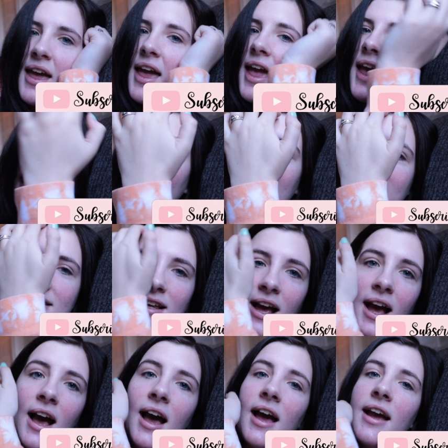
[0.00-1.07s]
And
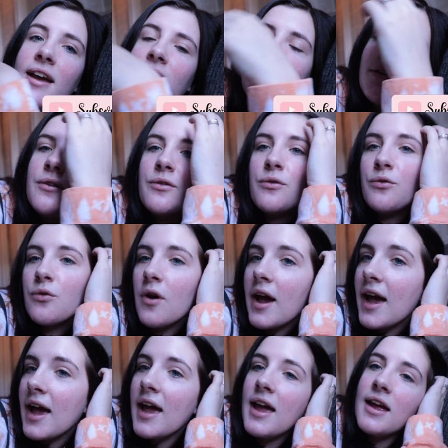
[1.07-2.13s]
I
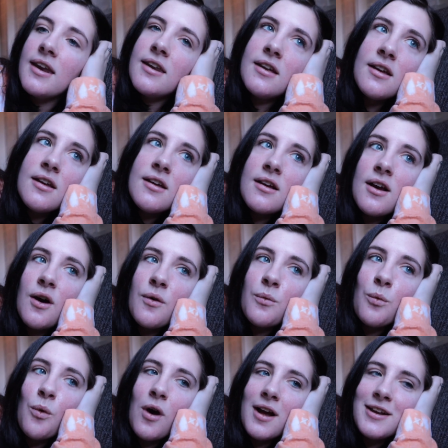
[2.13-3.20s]
read
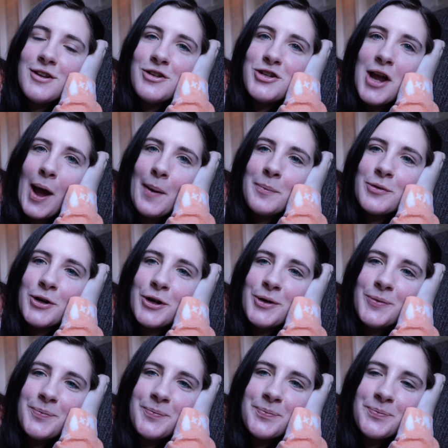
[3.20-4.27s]
one
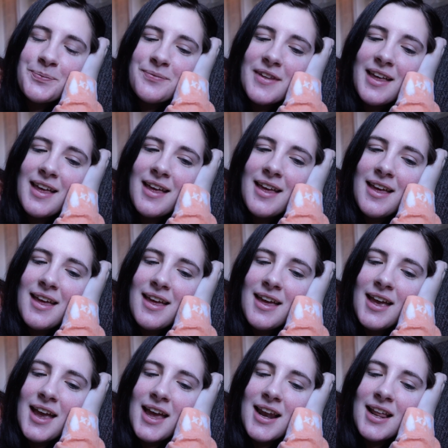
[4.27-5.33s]
chapter.
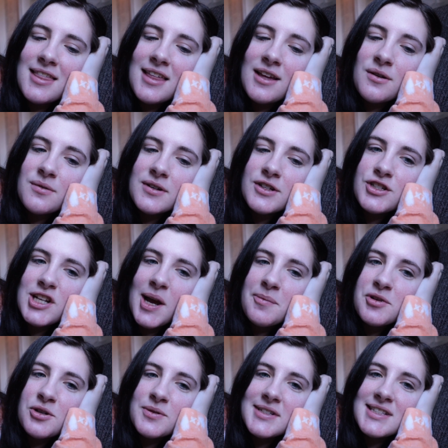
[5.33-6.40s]
And I think one
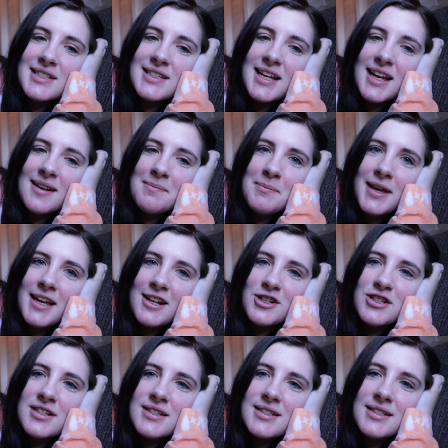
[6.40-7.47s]
chapter was 10
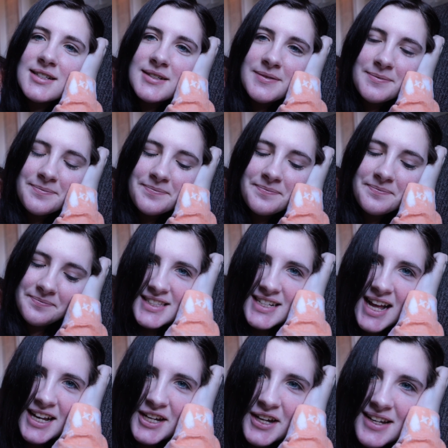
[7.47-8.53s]
pages. It's
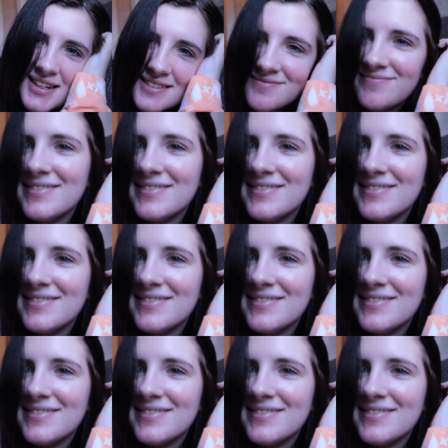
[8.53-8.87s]
not good.